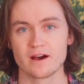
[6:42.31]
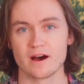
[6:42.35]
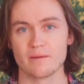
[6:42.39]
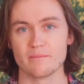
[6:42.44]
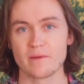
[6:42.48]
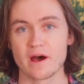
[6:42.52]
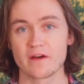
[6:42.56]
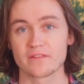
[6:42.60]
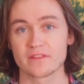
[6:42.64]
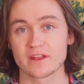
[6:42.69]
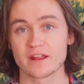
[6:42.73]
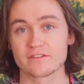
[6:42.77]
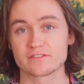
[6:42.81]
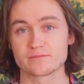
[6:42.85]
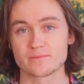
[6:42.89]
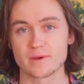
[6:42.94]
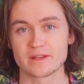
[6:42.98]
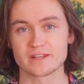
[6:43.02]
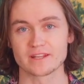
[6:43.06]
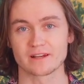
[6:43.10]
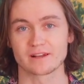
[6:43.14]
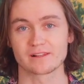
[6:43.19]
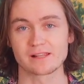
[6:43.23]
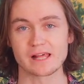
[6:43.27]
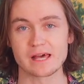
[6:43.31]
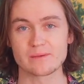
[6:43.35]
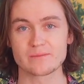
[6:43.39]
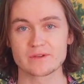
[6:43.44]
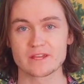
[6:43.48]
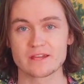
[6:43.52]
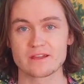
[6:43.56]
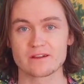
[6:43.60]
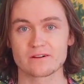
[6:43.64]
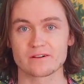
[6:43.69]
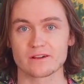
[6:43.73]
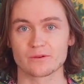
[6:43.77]
amount that I've spent on
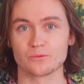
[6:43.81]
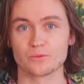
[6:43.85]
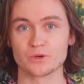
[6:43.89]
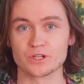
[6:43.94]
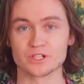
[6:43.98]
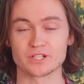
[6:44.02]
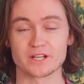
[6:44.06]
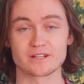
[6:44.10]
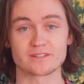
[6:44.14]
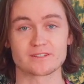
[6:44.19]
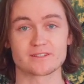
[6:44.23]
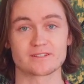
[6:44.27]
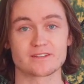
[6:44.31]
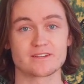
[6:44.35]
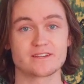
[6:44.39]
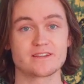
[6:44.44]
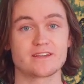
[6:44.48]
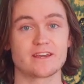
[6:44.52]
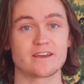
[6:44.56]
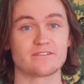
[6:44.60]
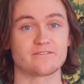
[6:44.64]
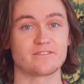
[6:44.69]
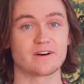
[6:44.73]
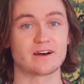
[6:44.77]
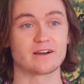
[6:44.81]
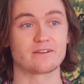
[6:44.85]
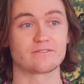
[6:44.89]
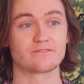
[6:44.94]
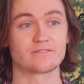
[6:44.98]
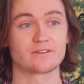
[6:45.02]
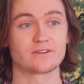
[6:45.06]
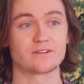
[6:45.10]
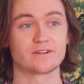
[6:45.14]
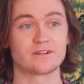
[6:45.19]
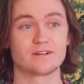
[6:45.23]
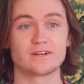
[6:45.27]
climbing gear, and we shall see if
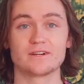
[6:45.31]
I've